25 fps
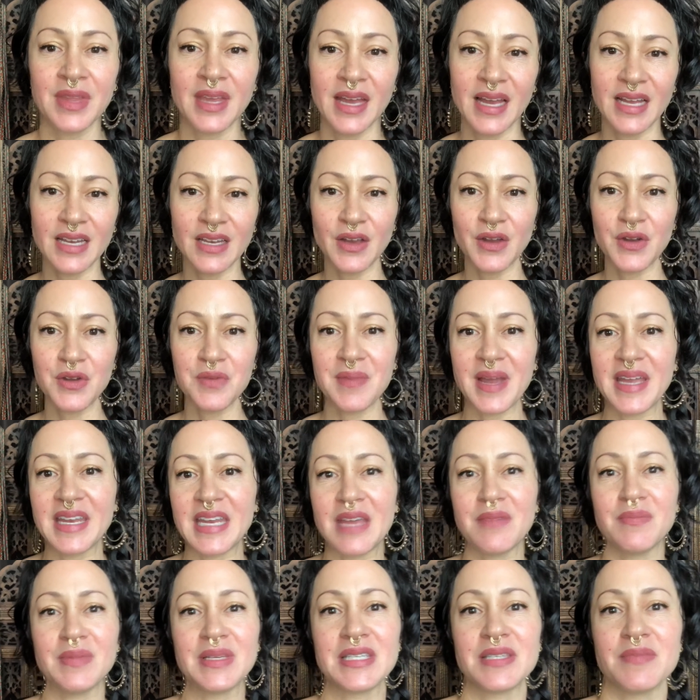Hello, my
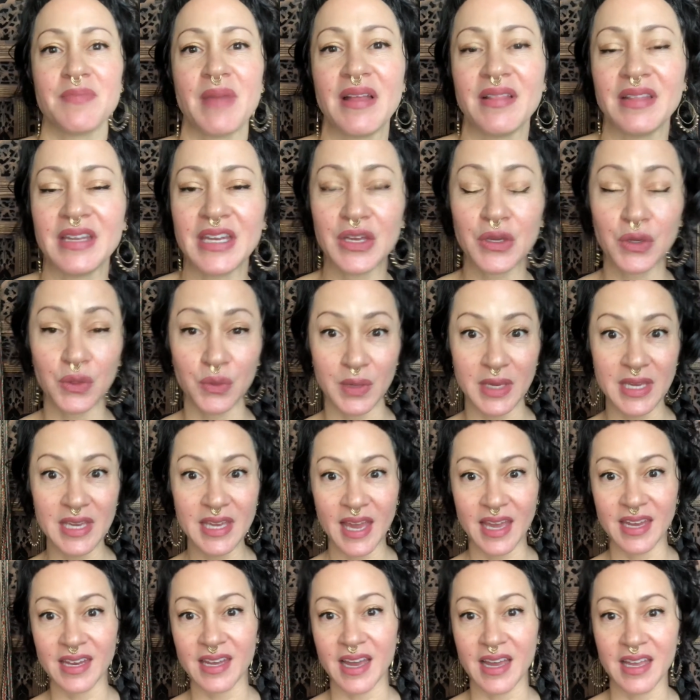name is Melanie Ooi
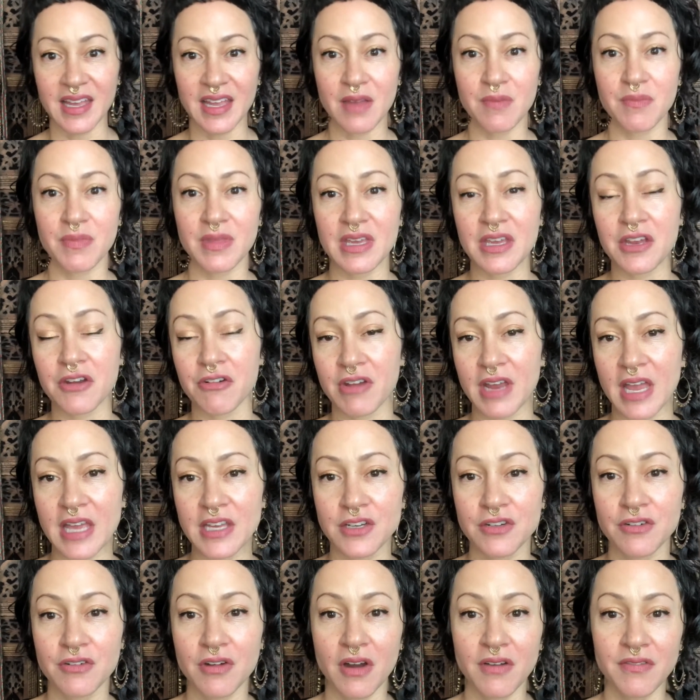and I am the
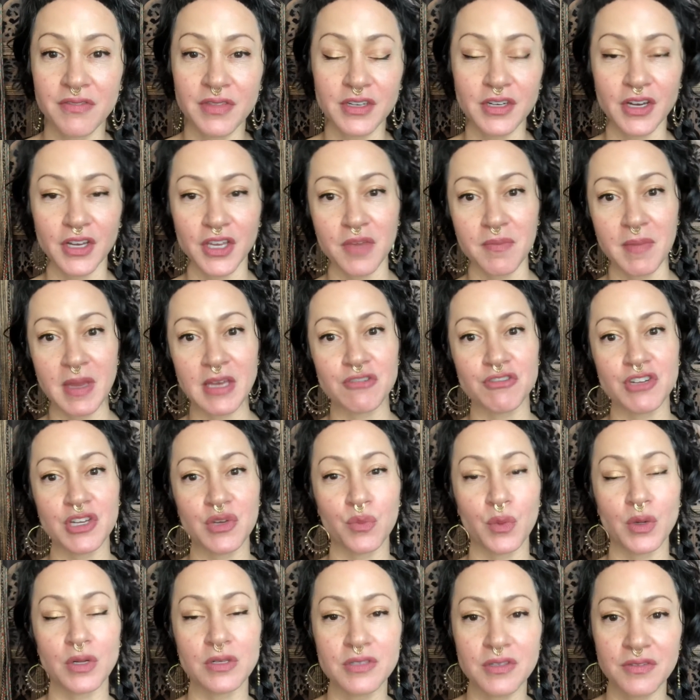creator of the documentary
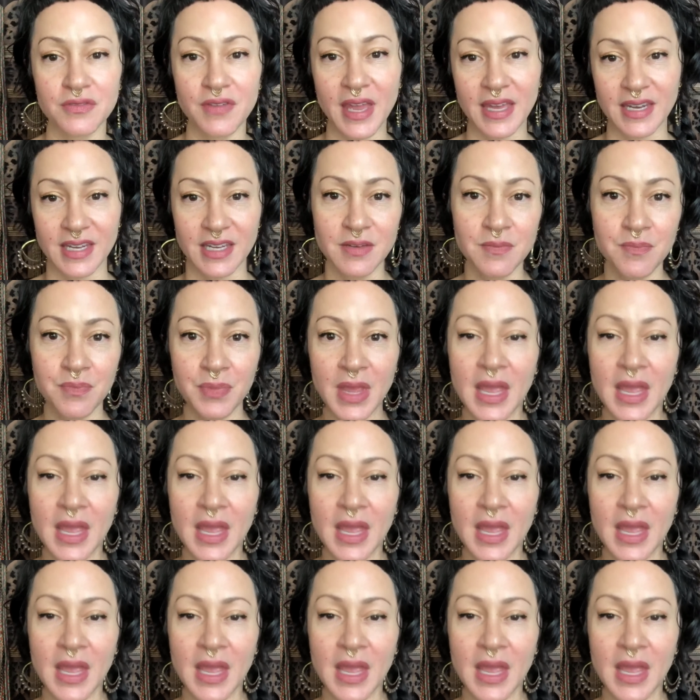World of Henna,